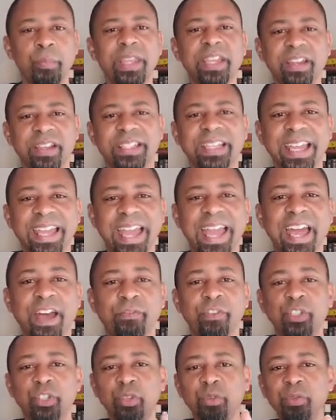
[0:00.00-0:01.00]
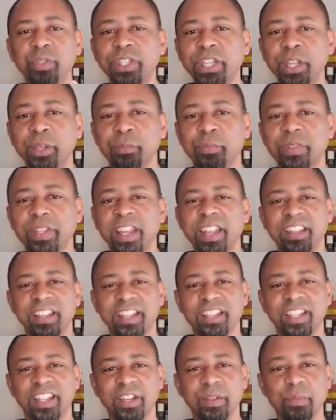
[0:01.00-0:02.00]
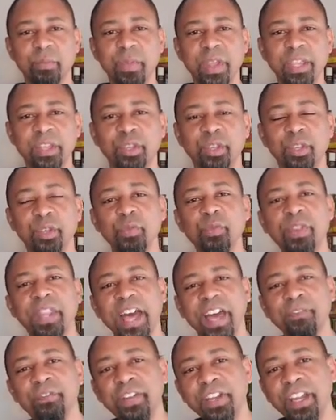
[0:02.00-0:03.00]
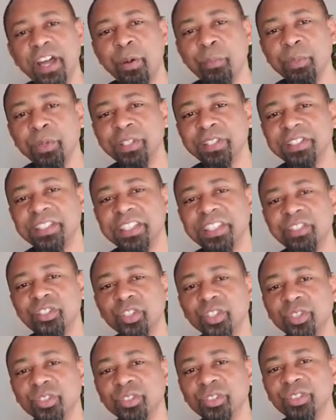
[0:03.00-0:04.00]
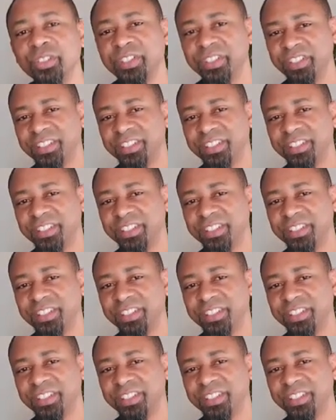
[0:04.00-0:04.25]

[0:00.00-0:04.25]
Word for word: because I have two tips that's gonna make you that phenomenal teacher.